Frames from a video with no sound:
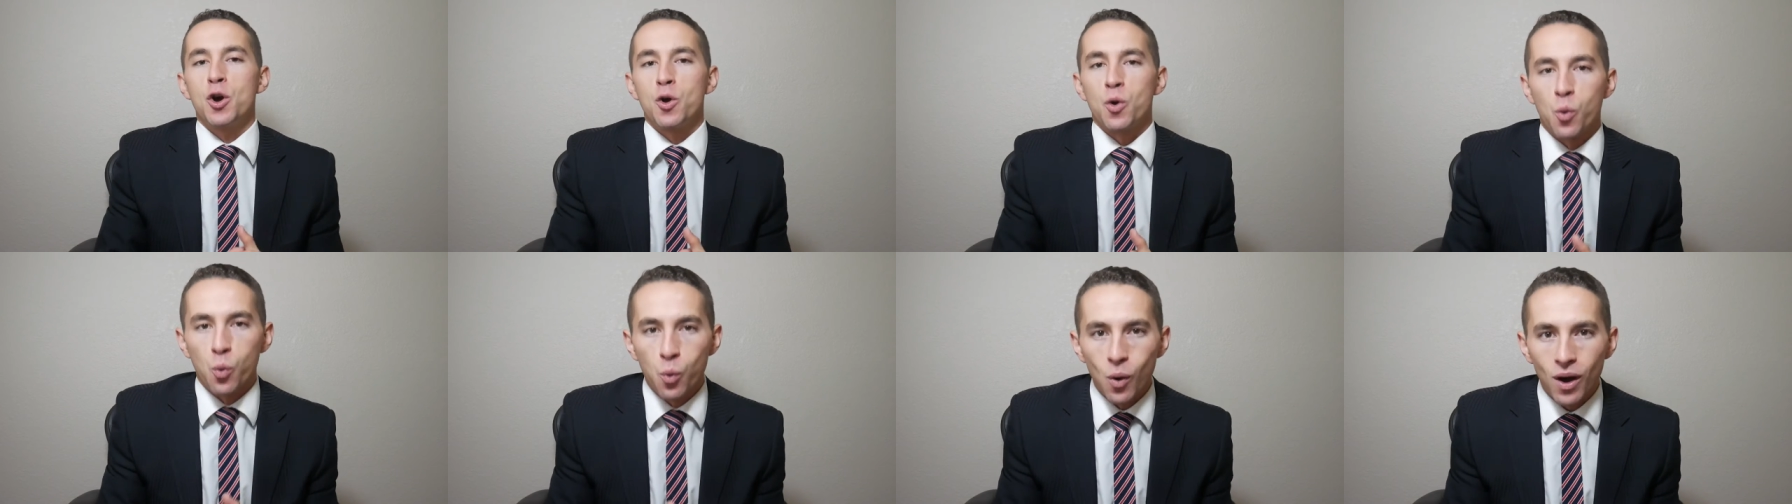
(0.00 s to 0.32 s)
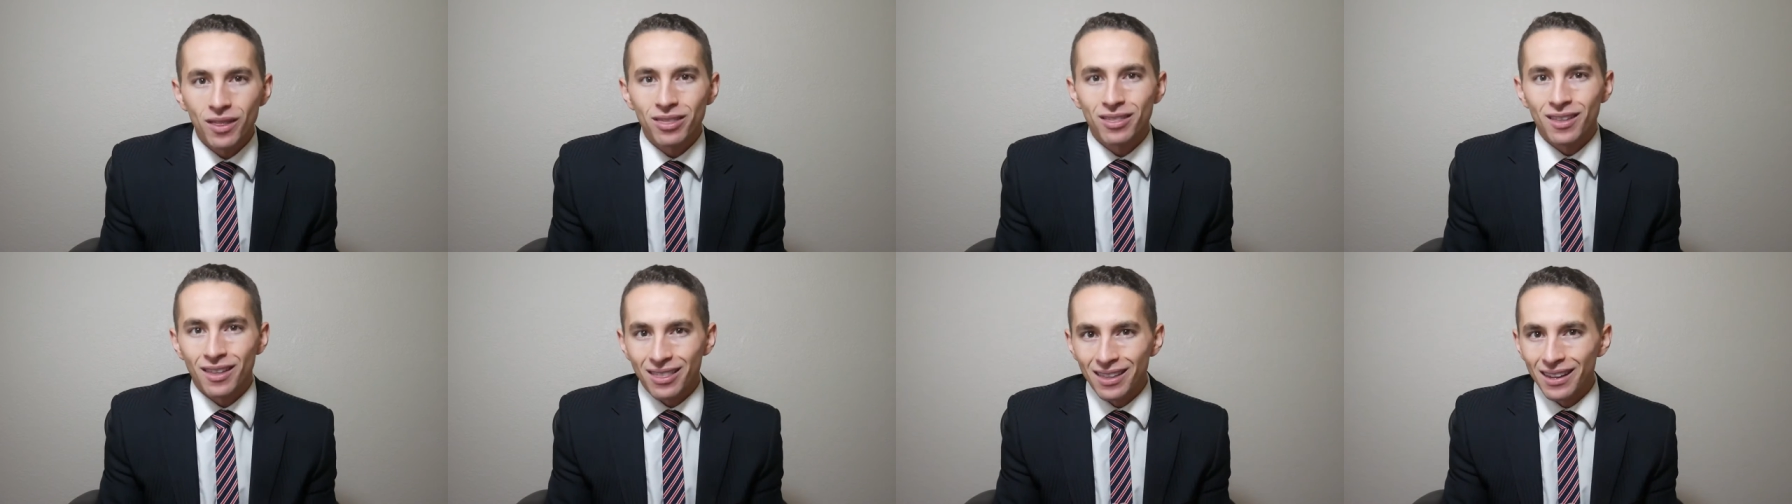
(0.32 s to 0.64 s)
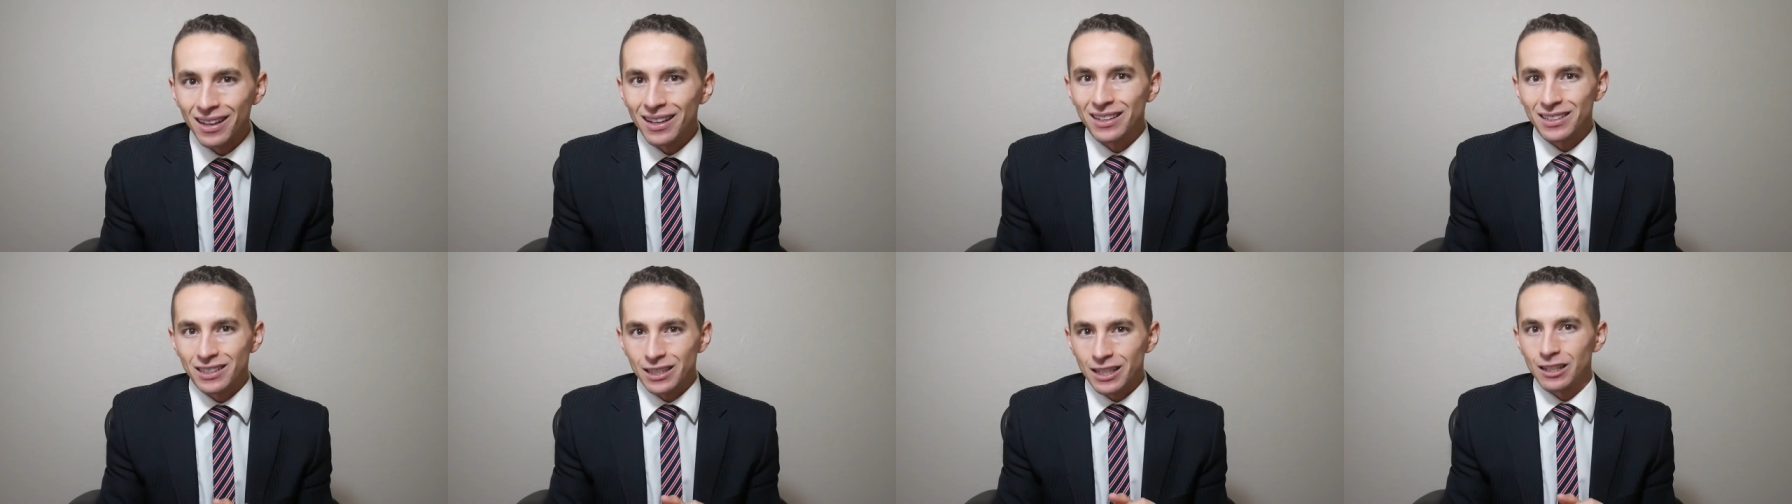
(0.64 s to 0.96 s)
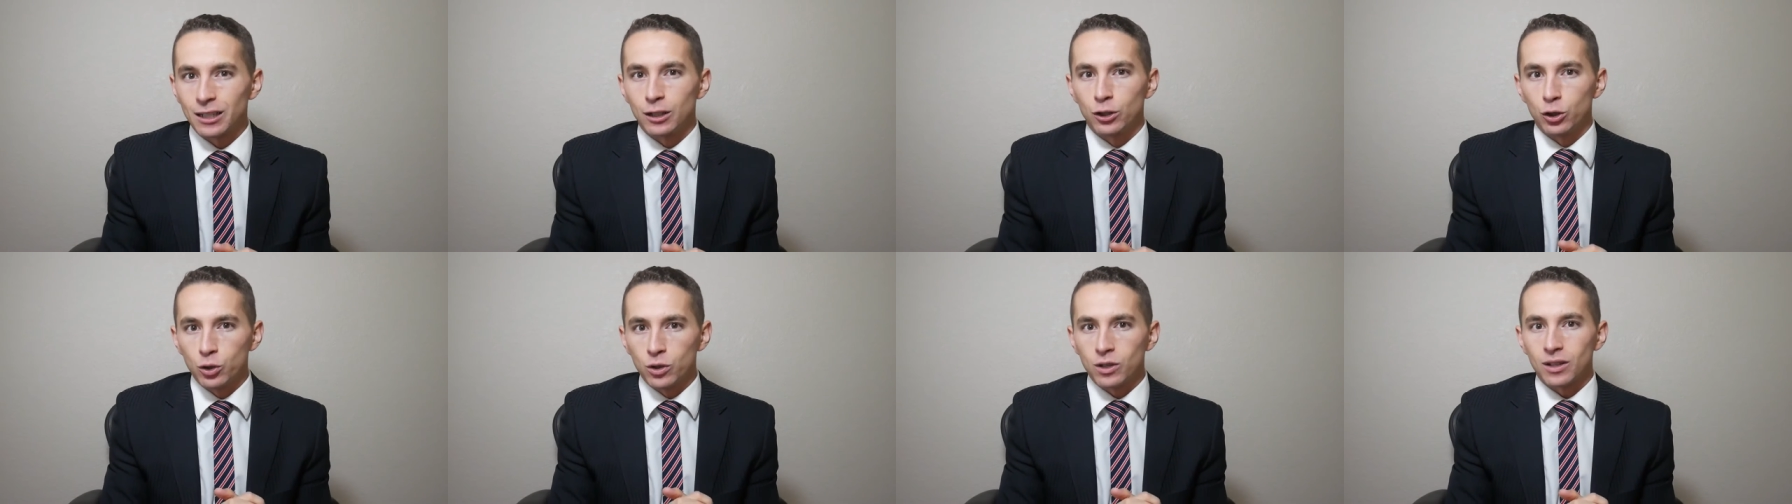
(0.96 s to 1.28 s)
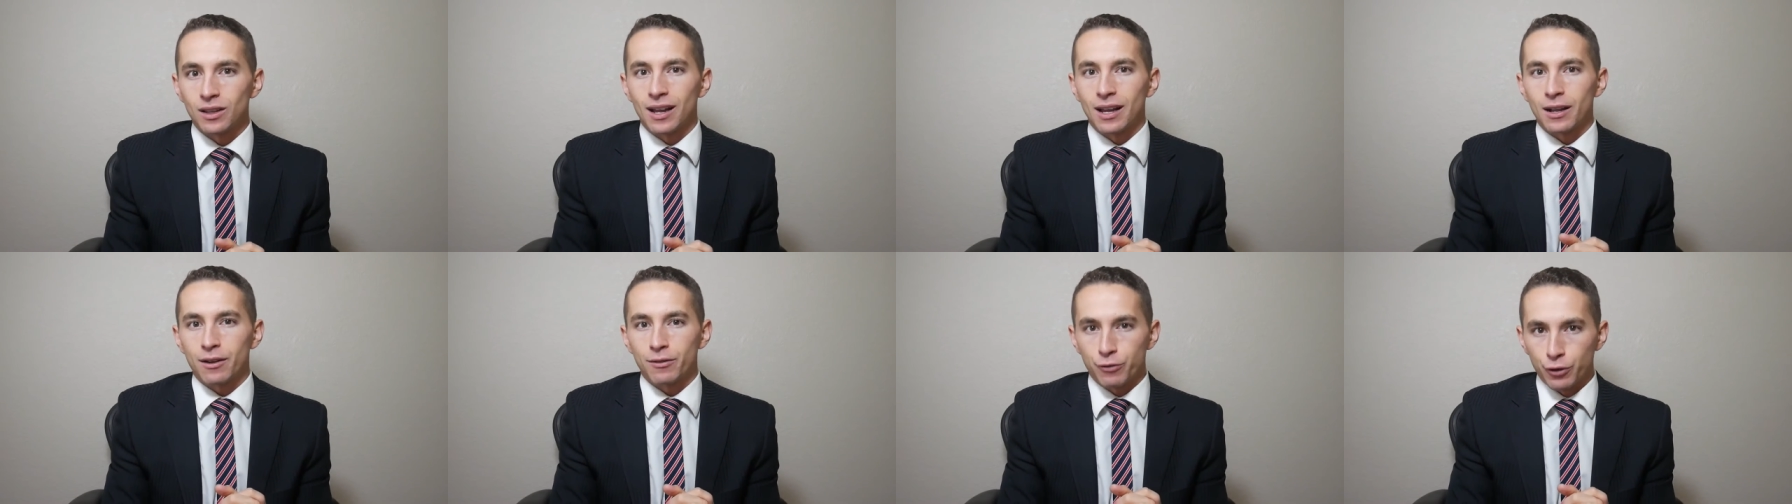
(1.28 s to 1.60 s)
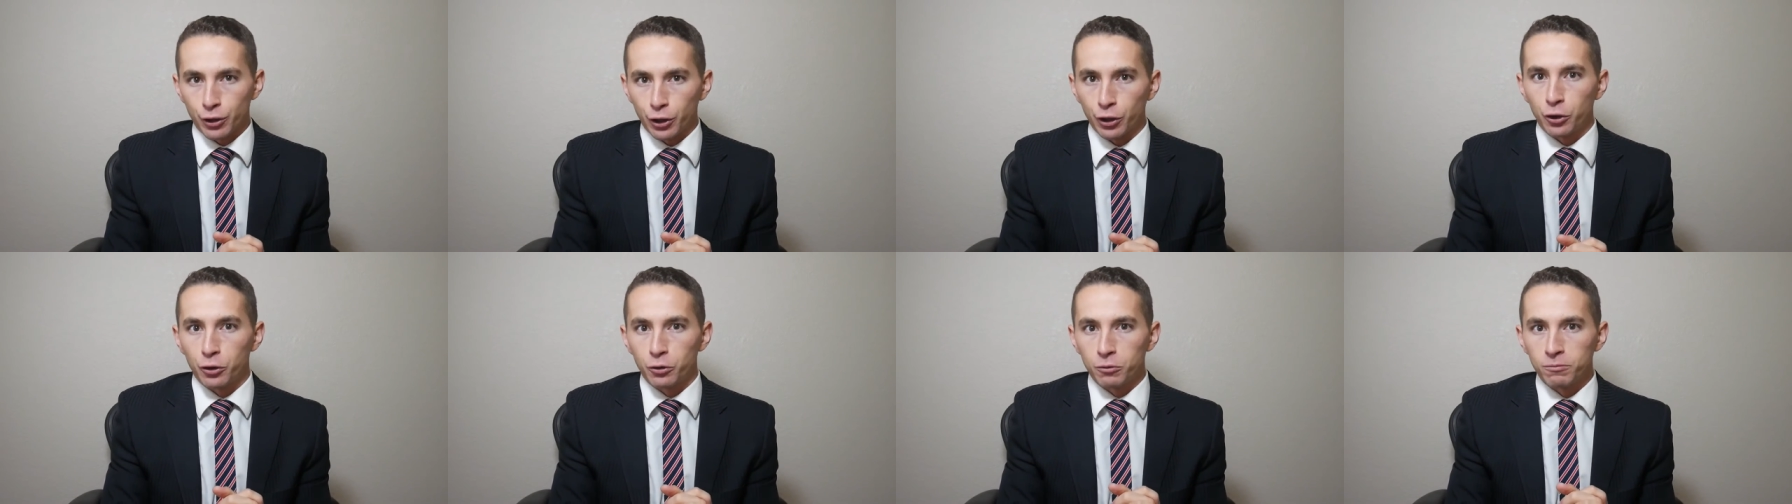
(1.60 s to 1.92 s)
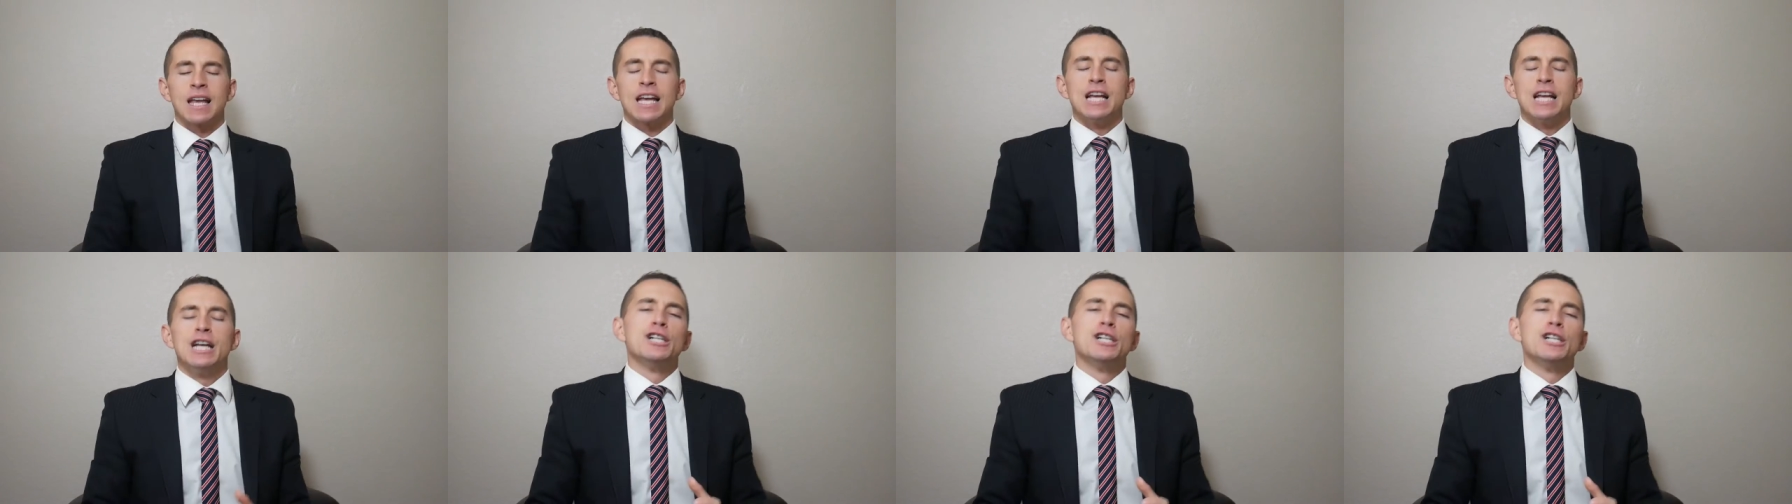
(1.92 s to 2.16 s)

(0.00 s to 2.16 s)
what the thing is gonna look like for you.